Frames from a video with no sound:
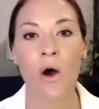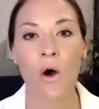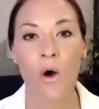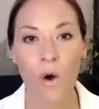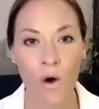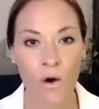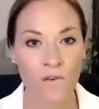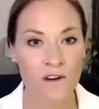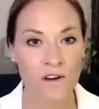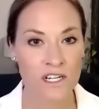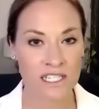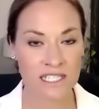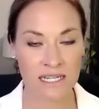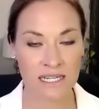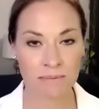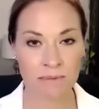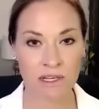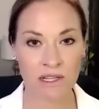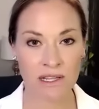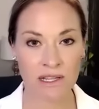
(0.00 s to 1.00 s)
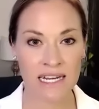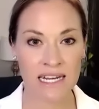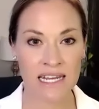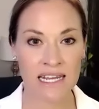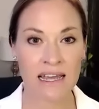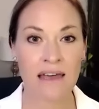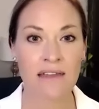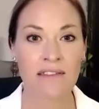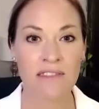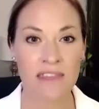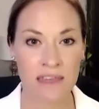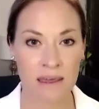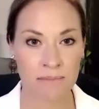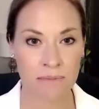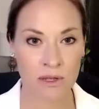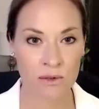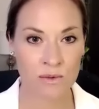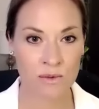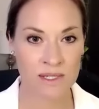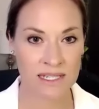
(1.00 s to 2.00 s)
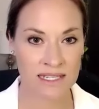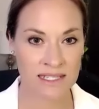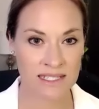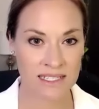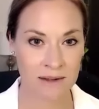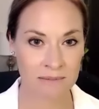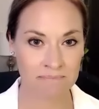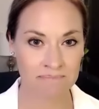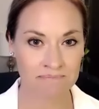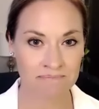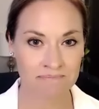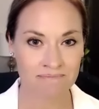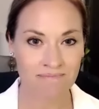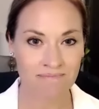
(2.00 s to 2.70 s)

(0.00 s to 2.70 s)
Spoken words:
overstimulating the immune system.